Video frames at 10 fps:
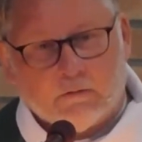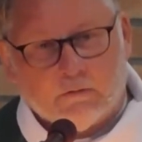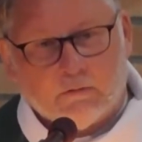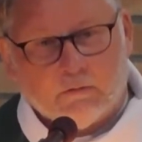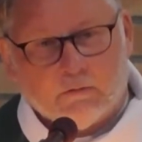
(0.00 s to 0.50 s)

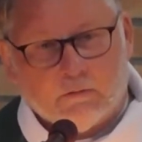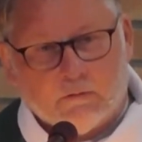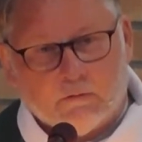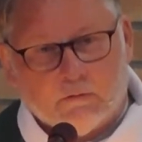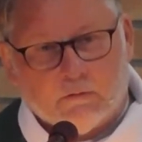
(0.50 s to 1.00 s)

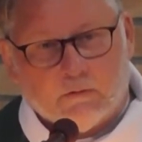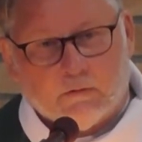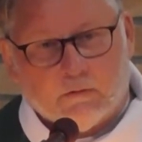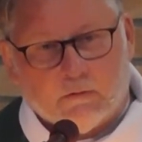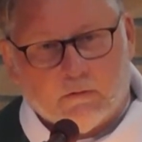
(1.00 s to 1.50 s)

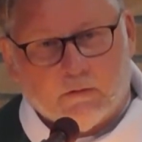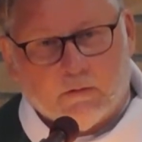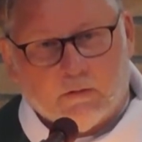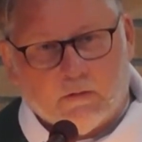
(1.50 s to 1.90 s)
(no one is talking)